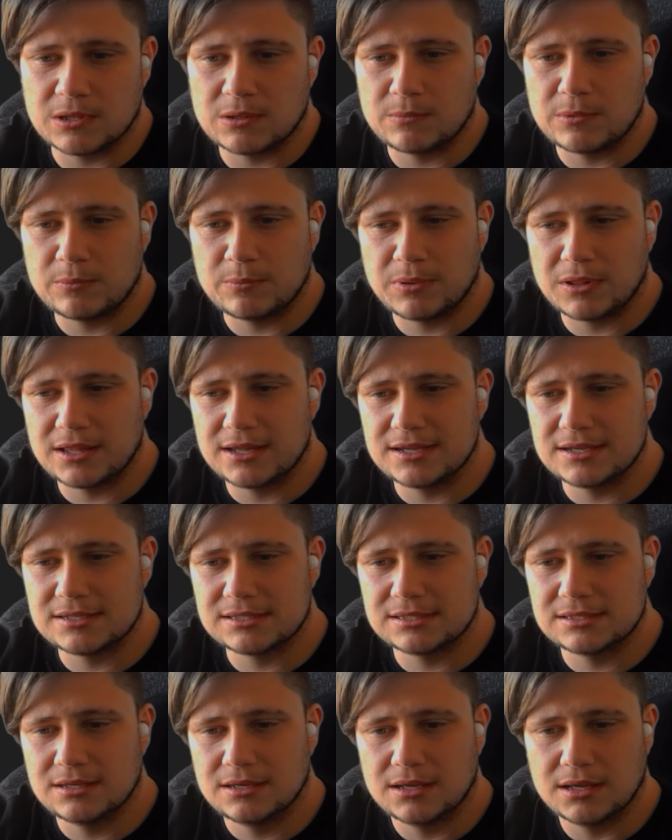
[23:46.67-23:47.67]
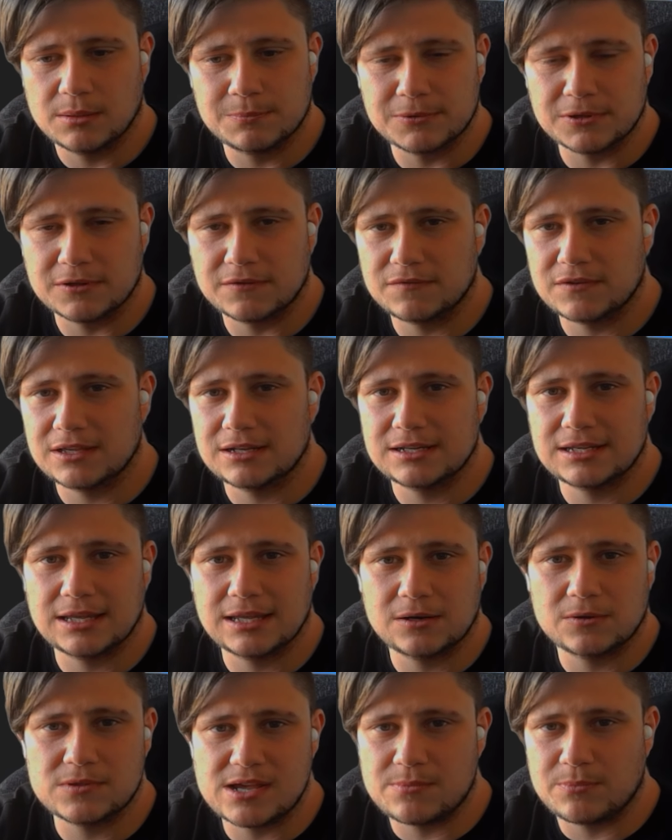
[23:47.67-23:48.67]
them in place, Oblivion,
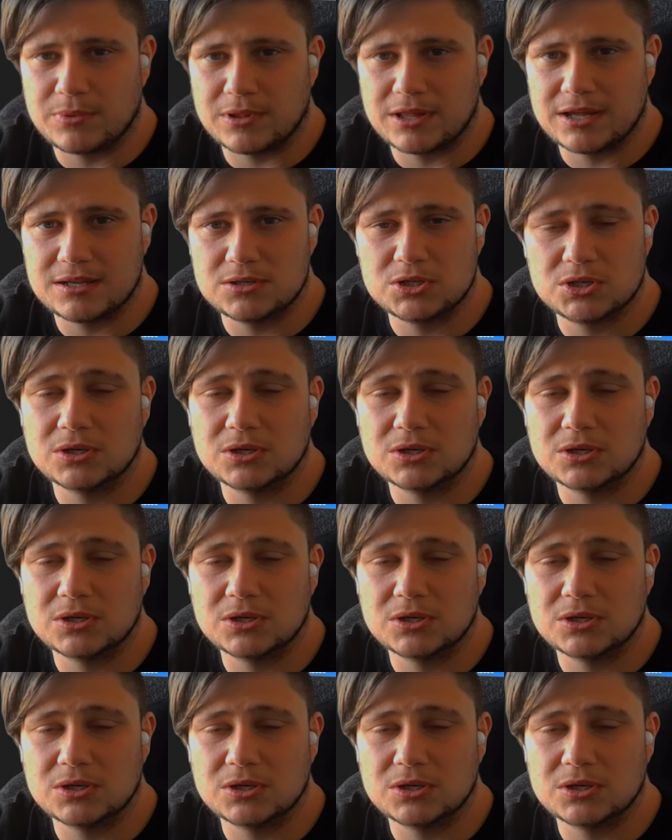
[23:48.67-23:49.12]
get on that blade.